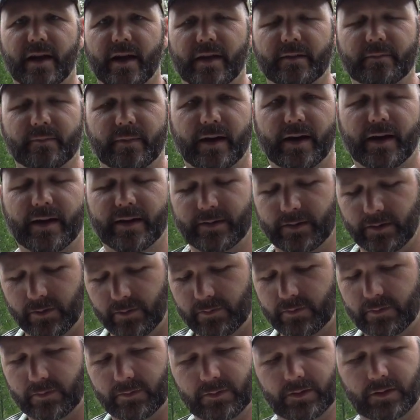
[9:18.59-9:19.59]
at my
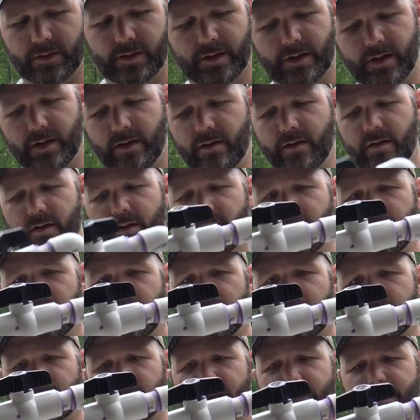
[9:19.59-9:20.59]
local uh,
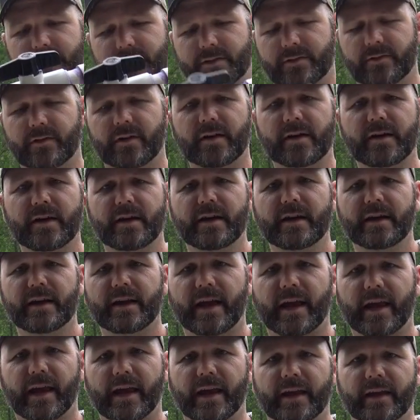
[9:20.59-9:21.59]
hardware store
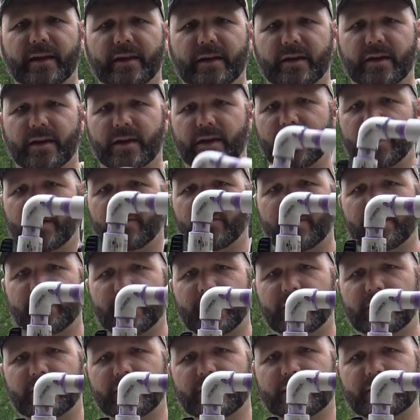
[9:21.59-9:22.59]
and uh, we
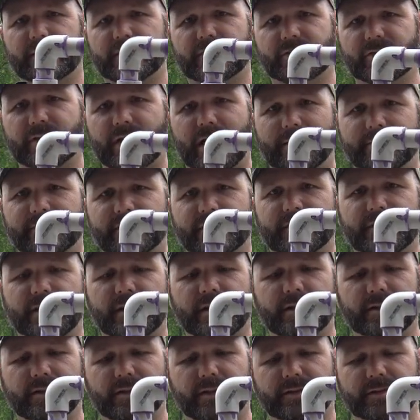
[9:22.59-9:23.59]
made this contraption
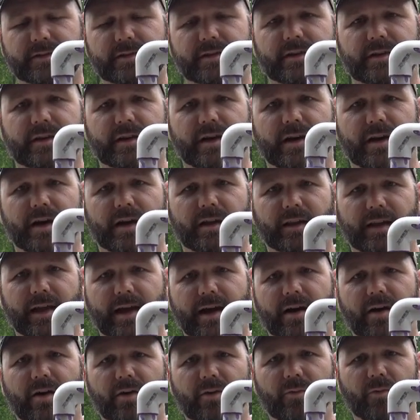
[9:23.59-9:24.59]
that's going to
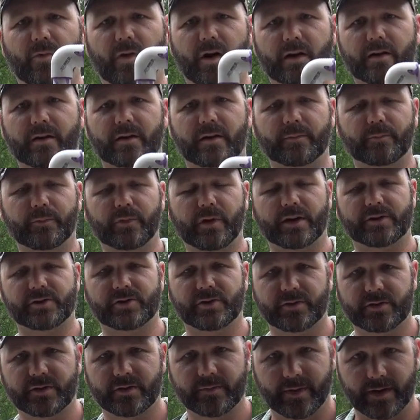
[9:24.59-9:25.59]
allow water
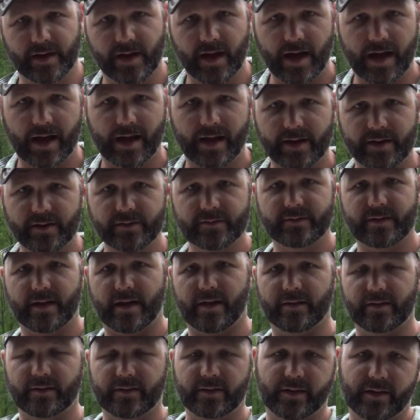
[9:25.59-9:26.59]
pressure to be higher
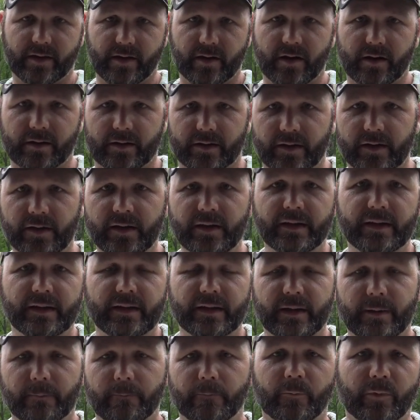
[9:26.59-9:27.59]
down at the garden
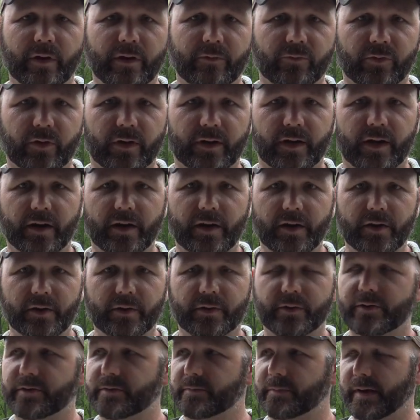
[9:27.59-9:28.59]
and we run a
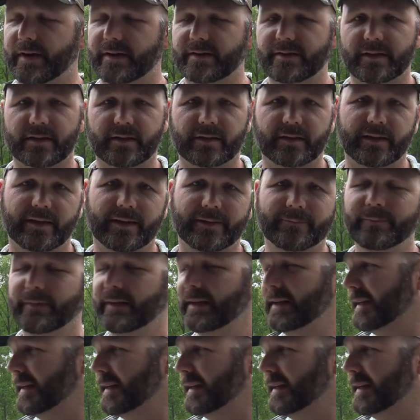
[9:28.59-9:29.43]
hose basically